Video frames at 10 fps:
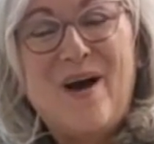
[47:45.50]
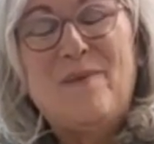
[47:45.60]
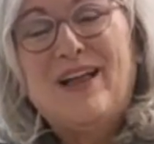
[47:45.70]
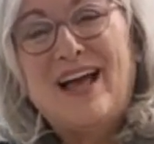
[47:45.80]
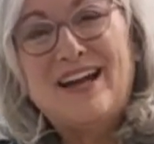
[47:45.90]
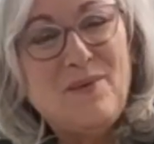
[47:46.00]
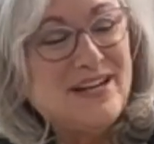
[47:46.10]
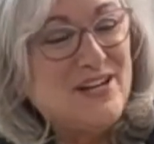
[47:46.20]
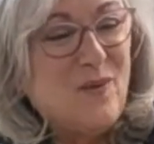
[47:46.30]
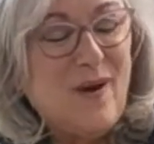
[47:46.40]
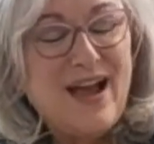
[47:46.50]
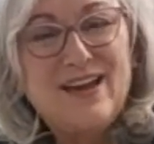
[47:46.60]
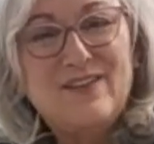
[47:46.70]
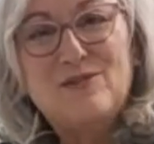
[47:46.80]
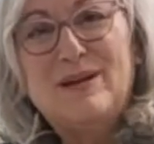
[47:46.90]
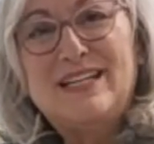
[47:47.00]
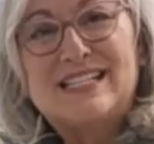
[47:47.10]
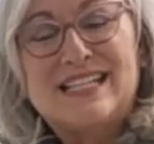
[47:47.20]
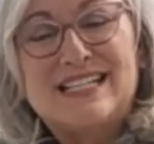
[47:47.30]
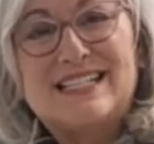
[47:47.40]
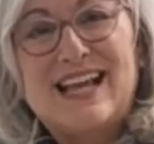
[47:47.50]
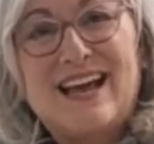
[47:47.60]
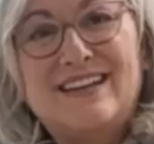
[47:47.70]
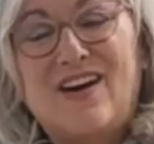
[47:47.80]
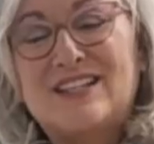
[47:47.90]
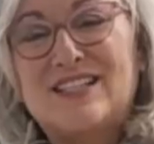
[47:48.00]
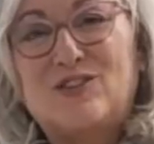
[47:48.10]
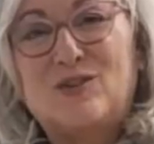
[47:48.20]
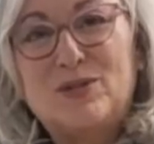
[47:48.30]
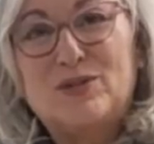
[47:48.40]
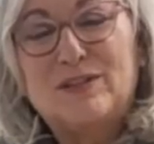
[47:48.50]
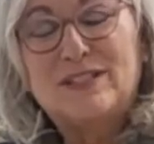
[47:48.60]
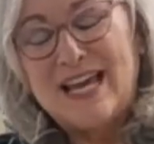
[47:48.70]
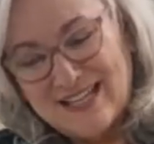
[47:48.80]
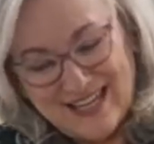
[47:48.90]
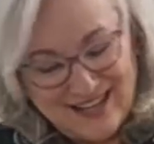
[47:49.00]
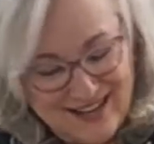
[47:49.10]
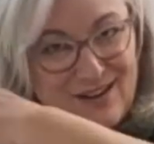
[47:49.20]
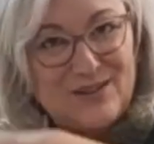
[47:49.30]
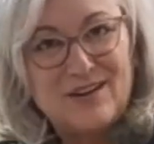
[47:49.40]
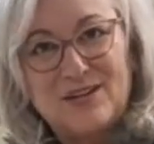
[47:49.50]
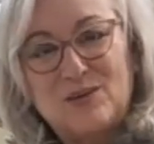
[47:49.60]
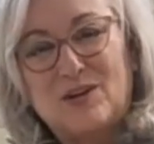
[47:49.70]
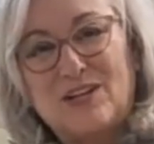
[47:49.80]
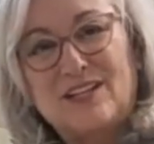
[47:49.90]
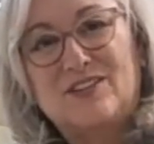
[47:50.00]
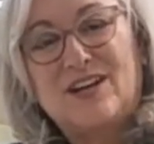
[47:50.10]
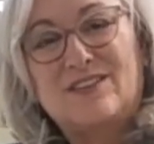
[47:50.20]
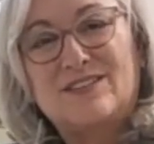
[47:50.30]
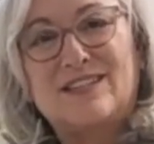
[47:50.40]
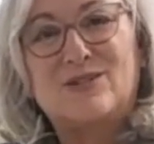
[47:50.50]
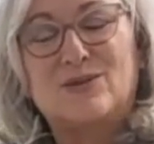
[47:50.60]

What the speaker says: Well, and I want to know why everybody is inside on such a beautiful day. Get out there and work in your gardens.